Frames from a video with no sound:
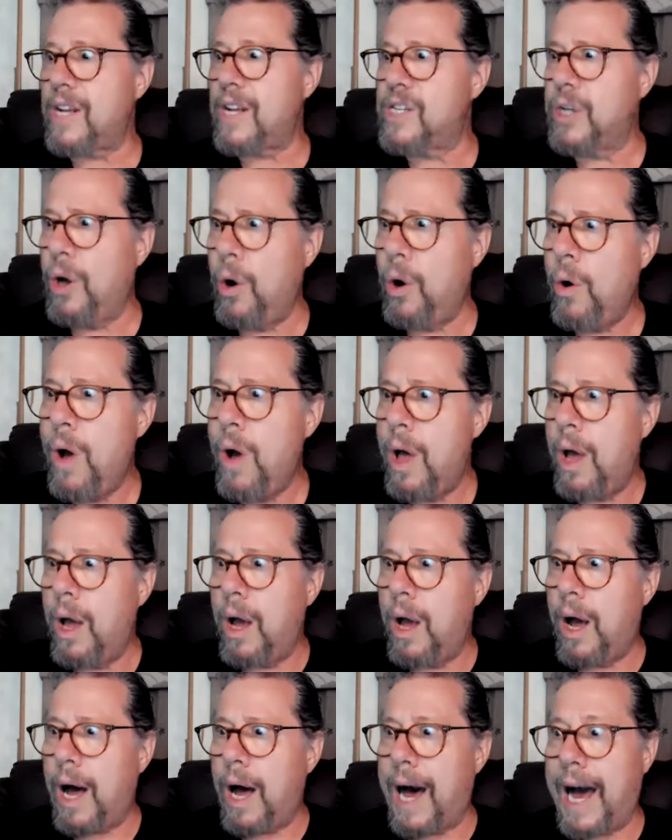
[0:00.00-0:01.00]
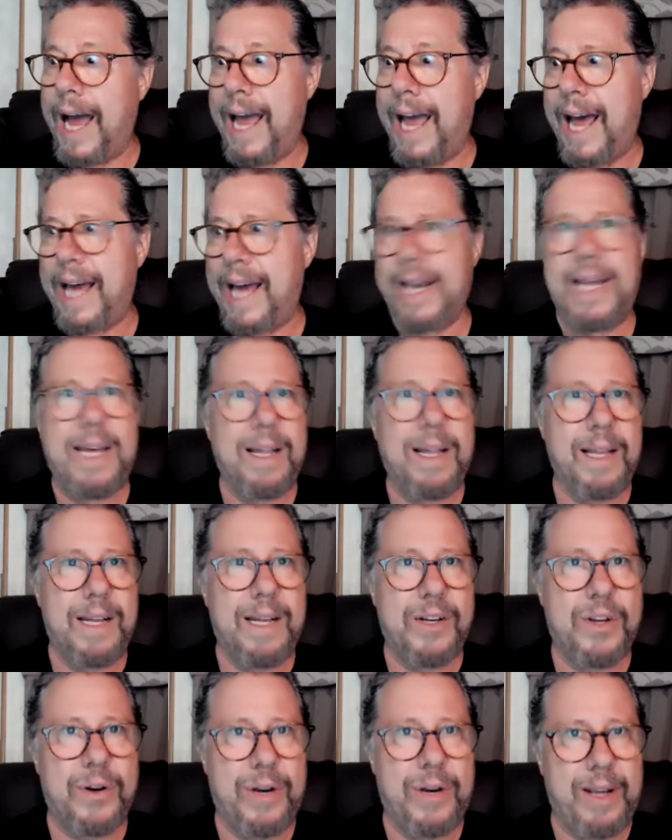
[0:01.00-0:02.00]
So, I had a
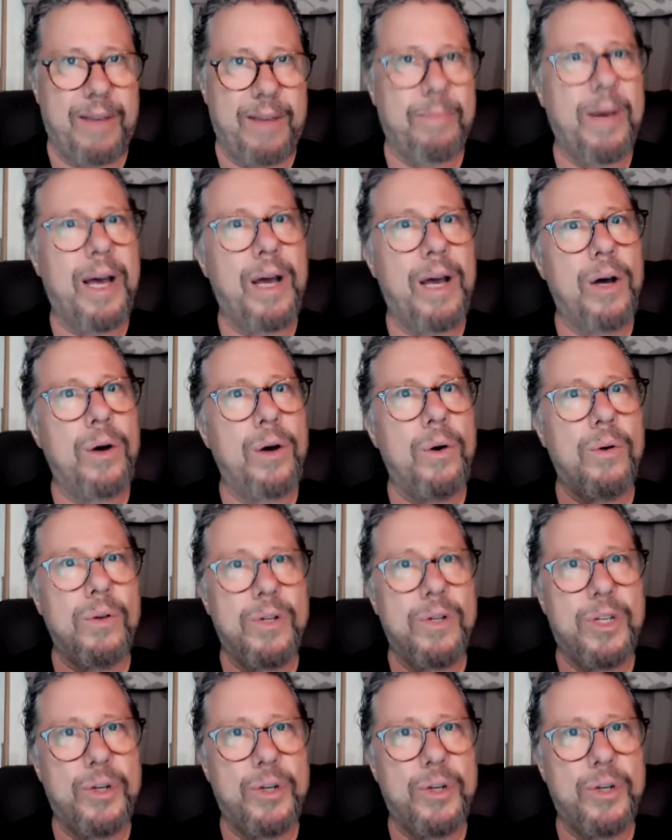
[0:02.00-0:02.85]
healing journey of my own.